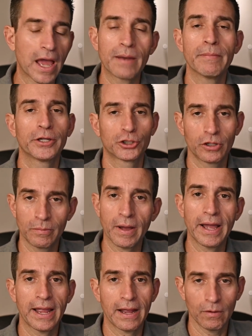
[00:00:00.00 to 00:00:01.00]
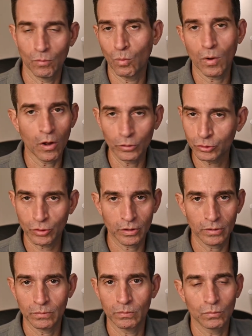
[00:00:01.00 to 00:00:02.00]
measured by
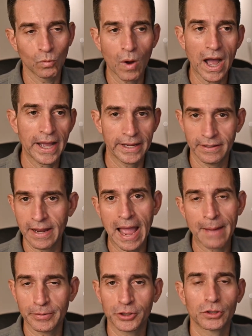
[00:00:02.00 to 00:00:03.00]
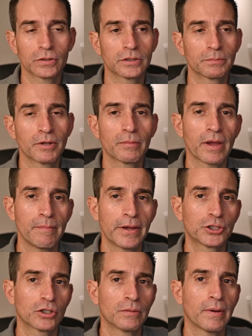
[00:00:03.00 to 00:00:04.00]
ultra wide apertures, but
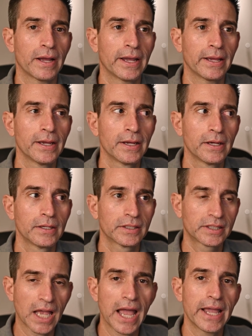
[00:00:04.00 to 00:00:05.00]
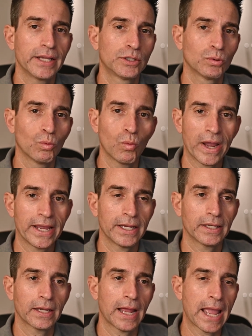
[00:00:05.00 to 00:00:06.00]
measured by size, weight,